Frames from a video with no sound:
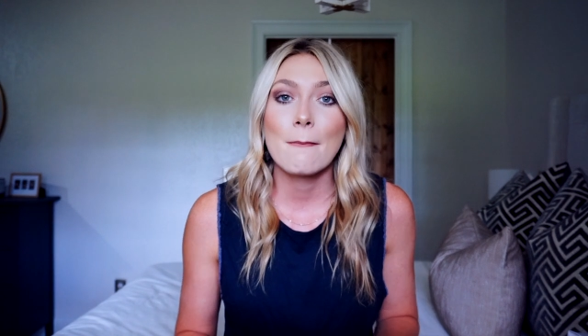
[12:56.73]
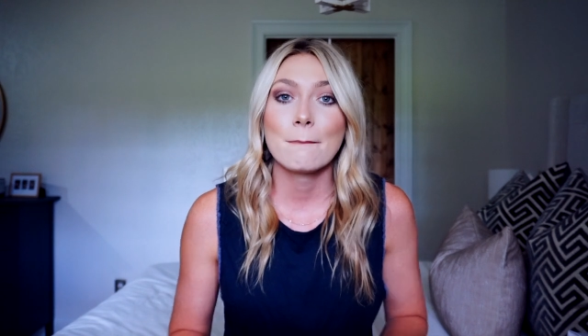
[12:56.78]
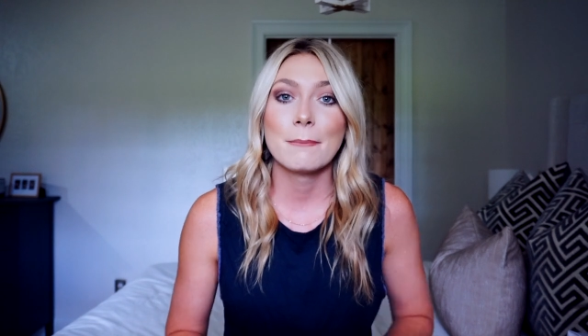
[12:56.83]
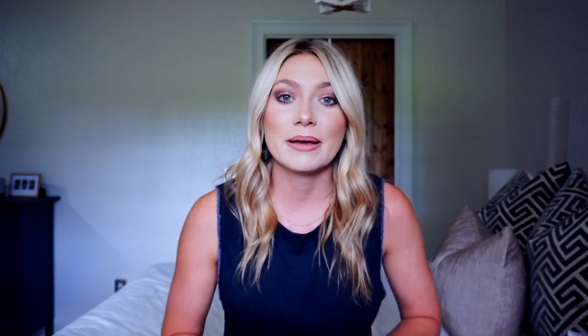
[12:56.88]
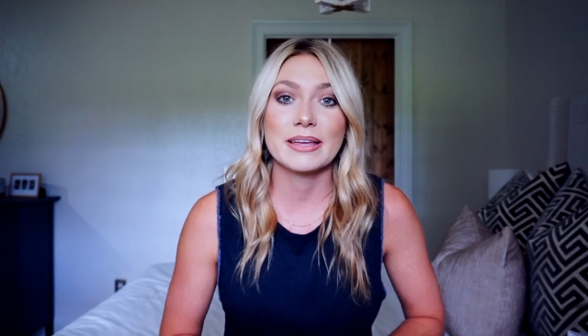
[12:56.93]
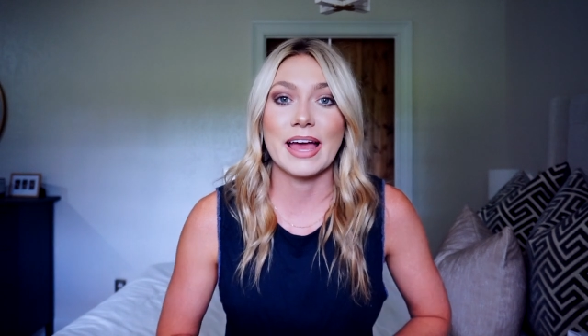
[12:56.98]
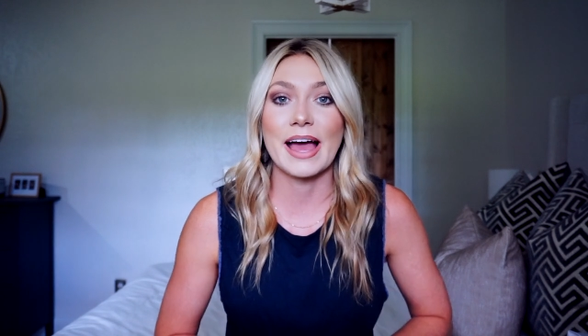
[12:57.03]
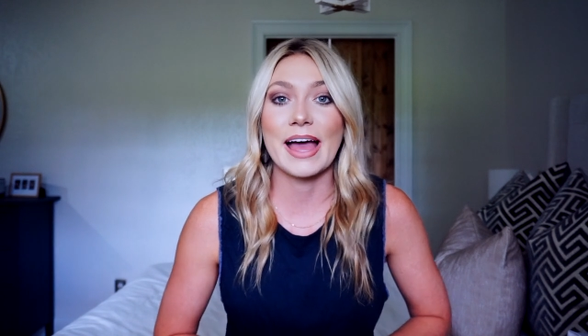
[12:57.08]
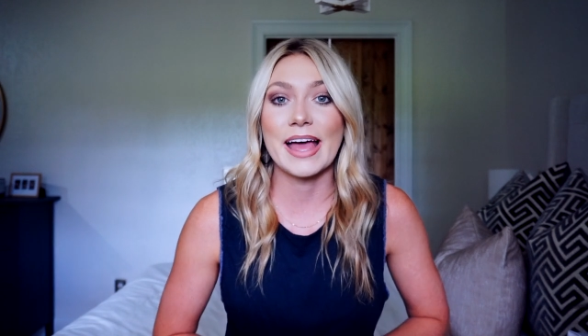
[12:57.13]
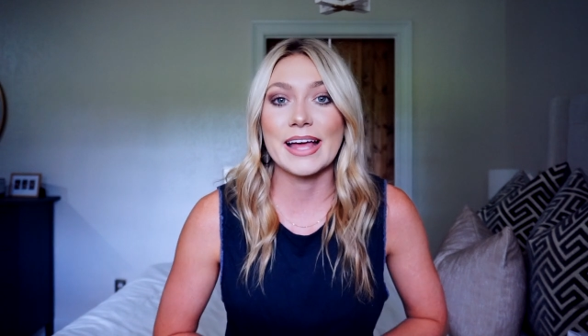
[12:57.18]

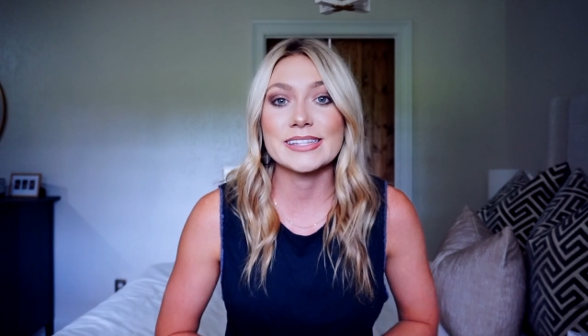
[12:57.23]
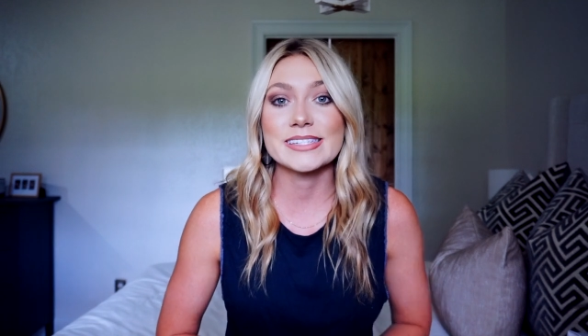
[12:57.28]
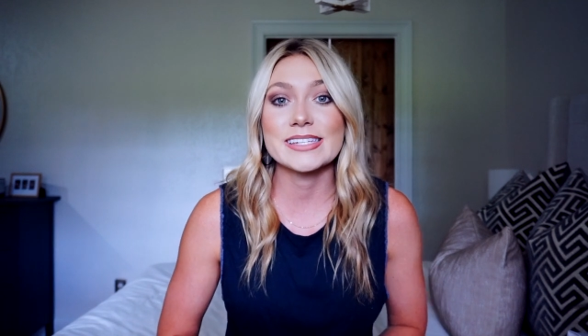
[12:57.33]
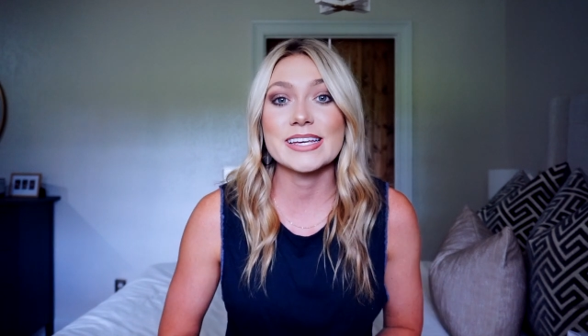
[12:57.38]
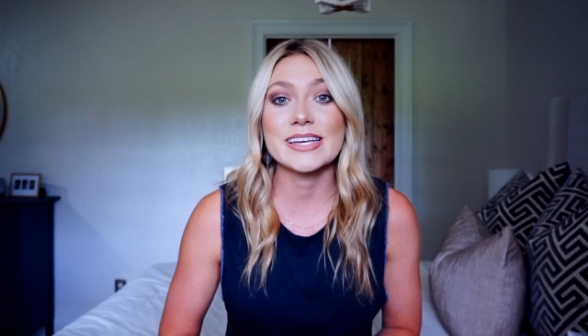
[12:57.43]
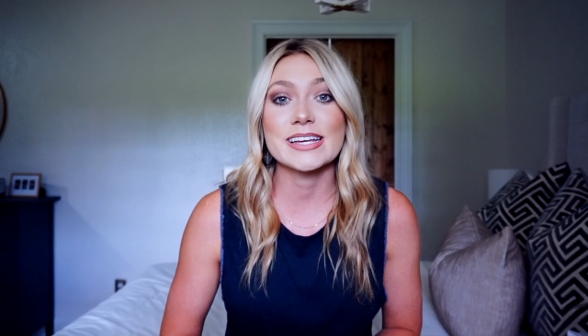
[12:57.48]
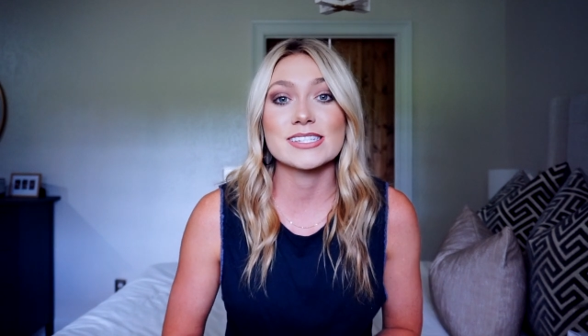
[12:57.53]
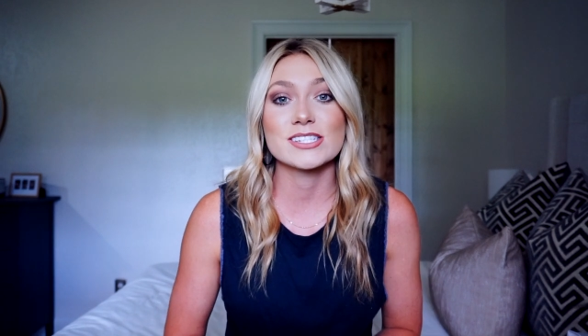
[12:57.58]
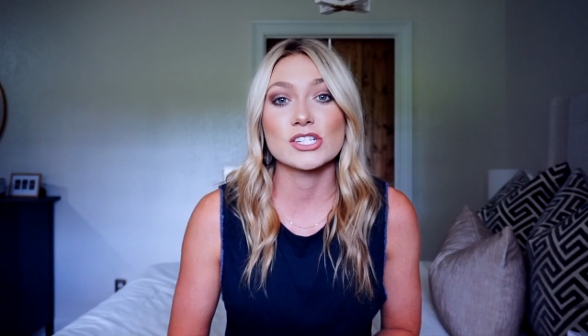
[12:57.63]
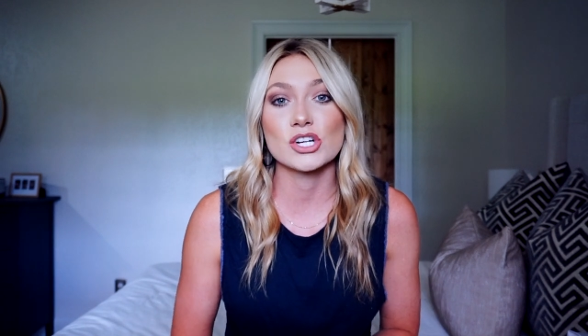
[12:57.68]
But yeah,
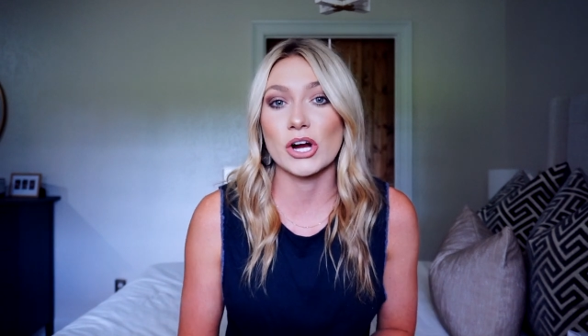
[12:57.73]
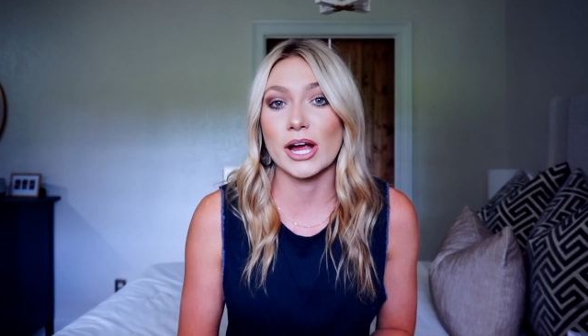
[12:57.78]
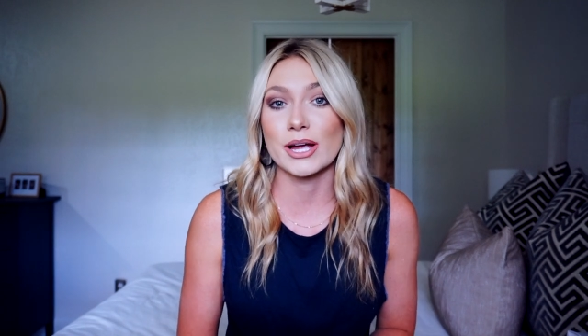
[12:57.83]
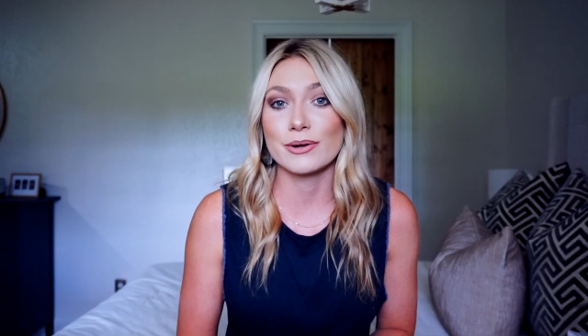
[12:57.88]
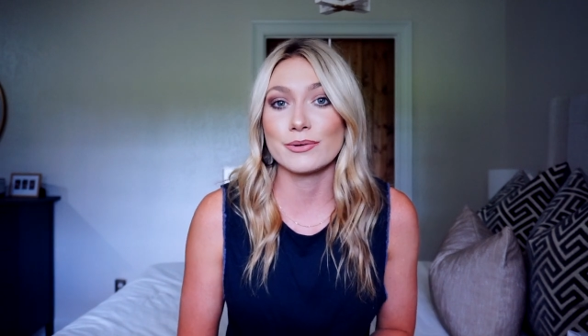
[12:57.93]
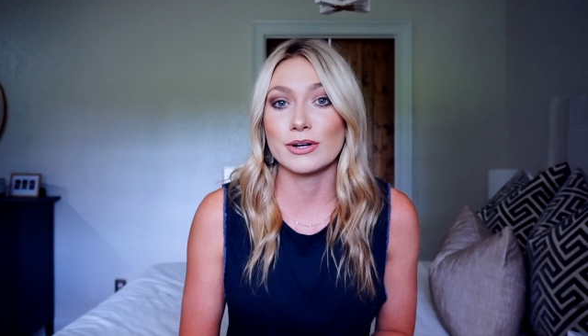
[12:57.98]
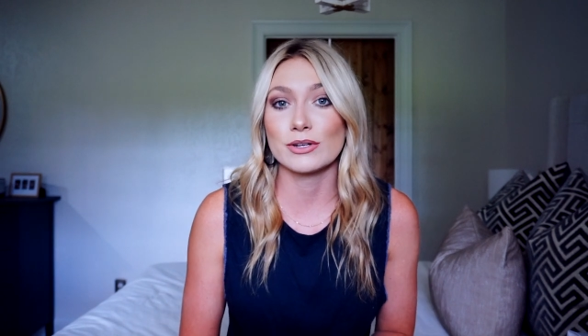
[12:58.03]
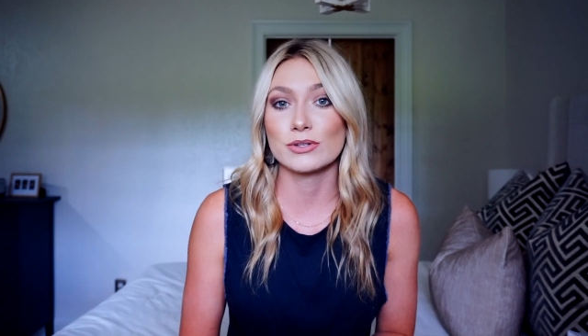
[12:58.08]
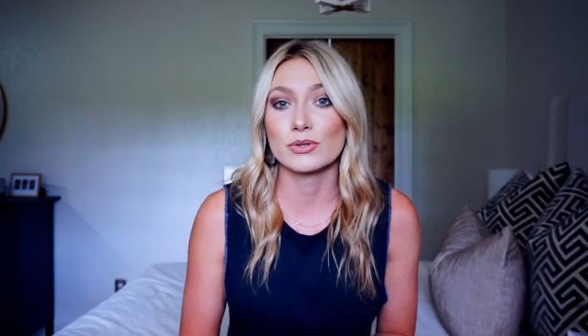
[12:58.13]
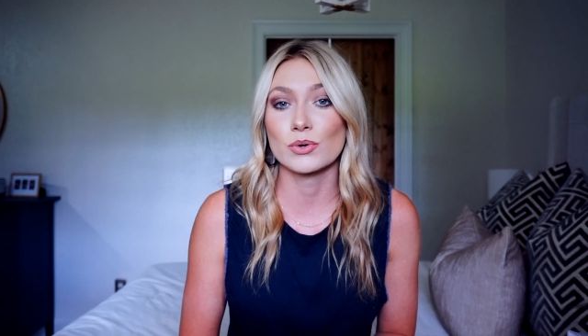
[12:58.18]
Etsy is a
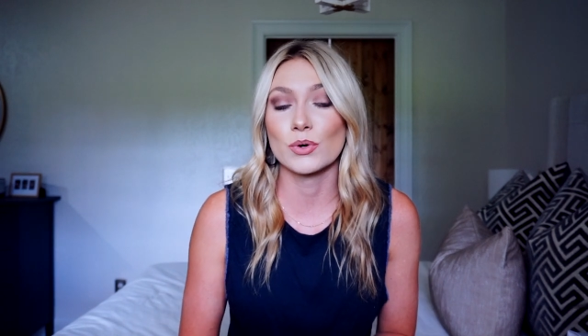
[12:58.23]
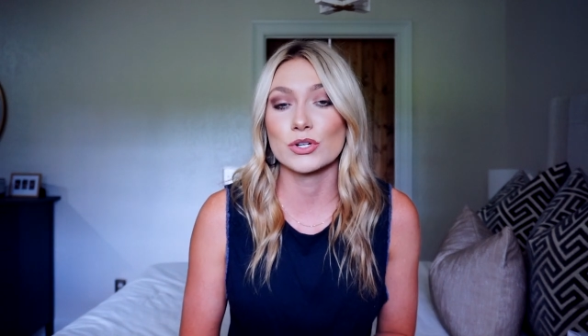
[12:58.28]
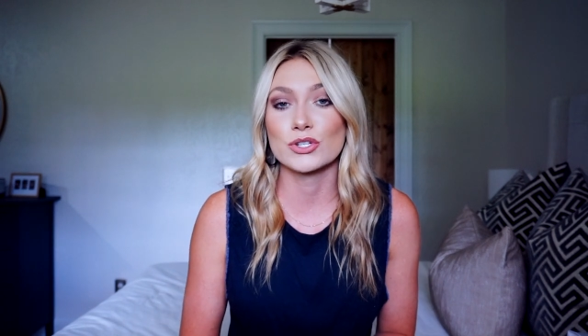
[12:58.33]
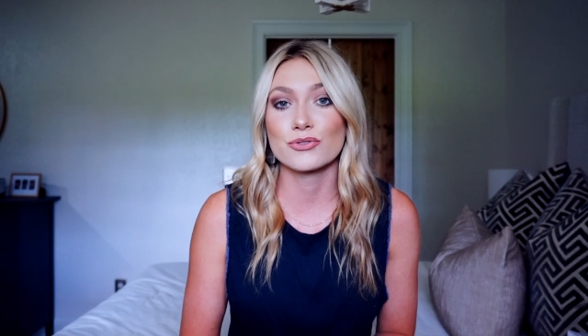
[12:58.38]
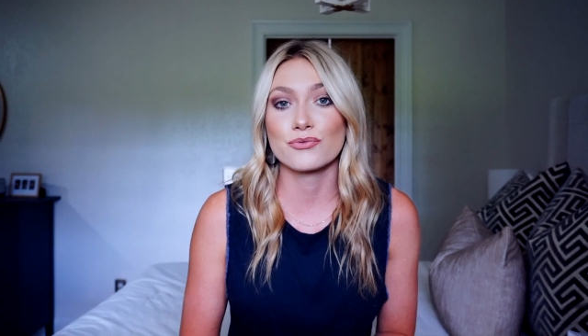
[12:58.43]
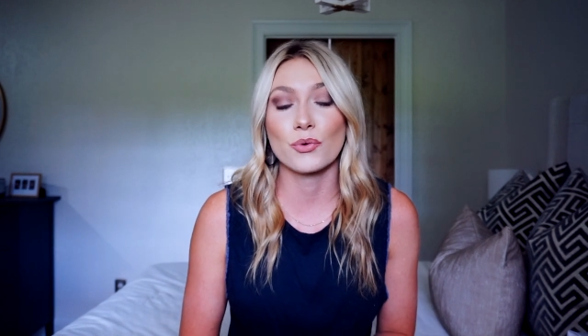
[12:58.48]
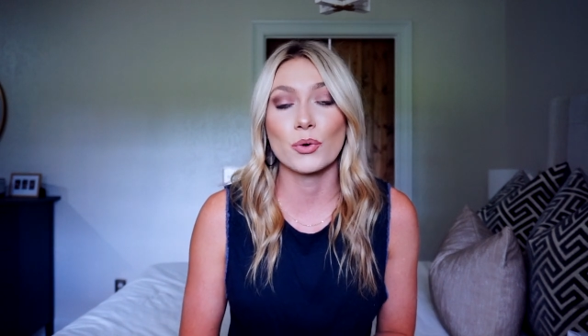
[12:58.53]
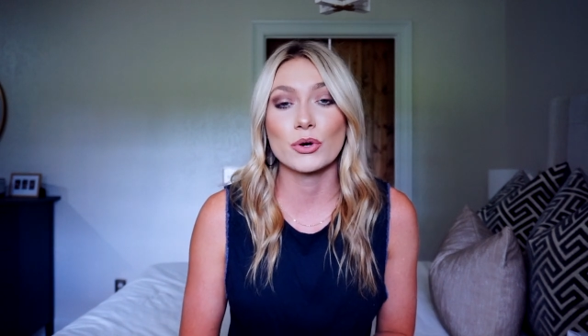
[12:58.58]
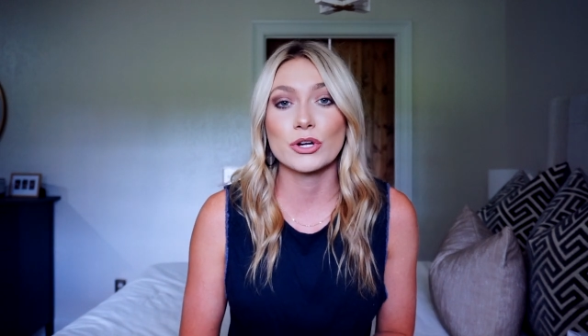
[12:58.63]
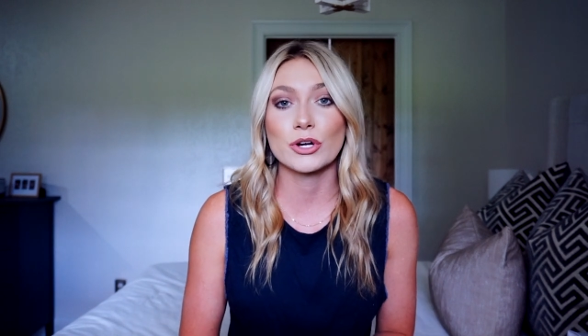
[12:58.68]
great resource
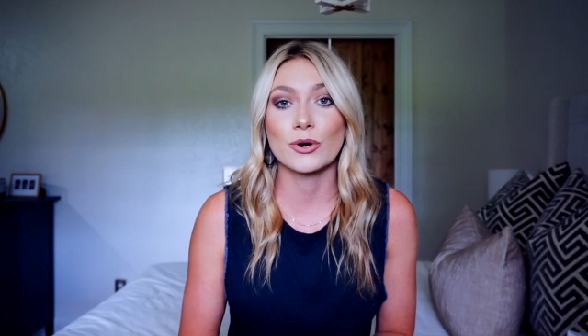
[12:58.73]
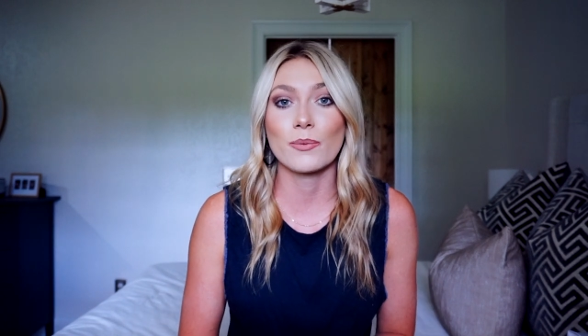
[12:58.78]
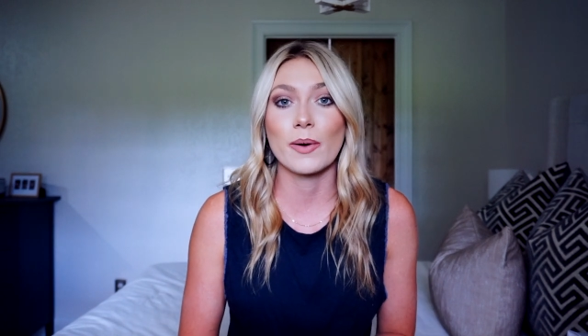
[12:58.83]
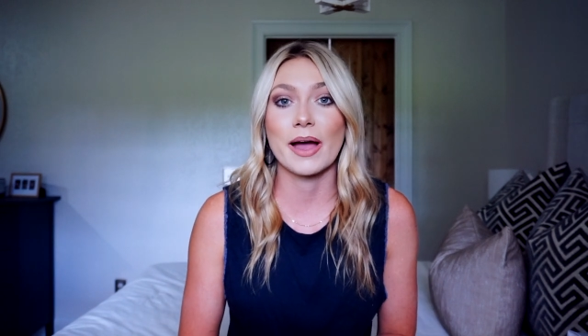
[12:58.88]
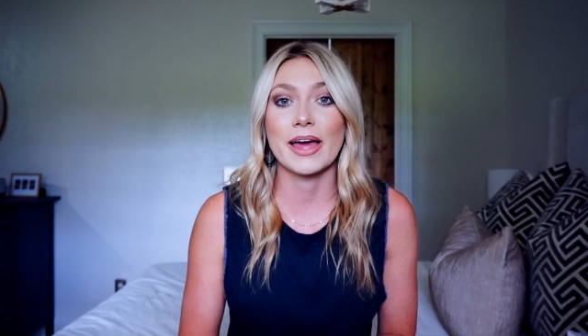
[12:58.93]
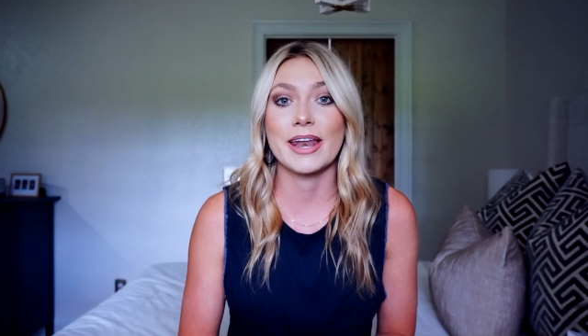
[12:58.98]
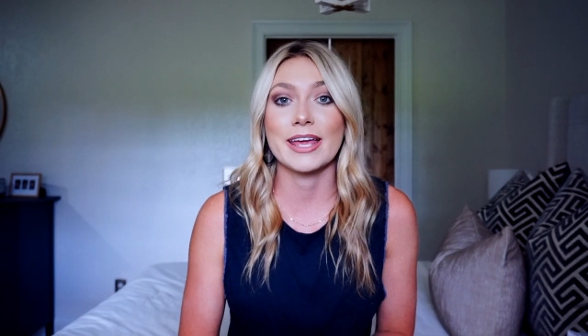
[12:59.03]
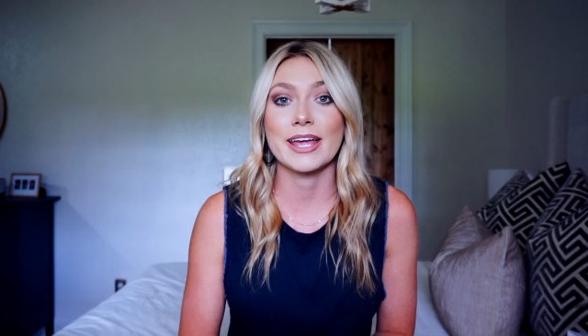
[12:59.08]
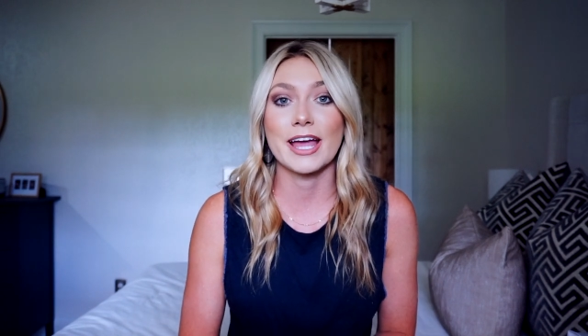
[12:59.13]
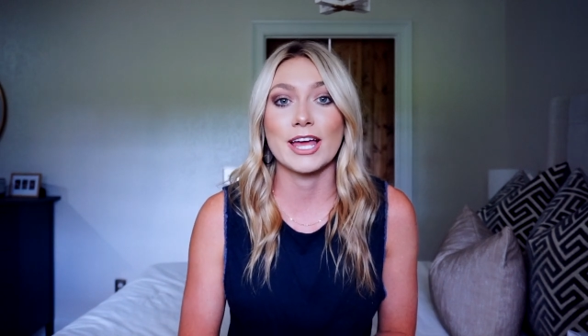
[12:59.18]
for your
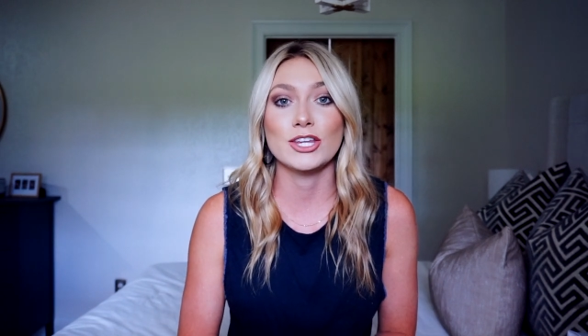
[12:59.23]
wedding,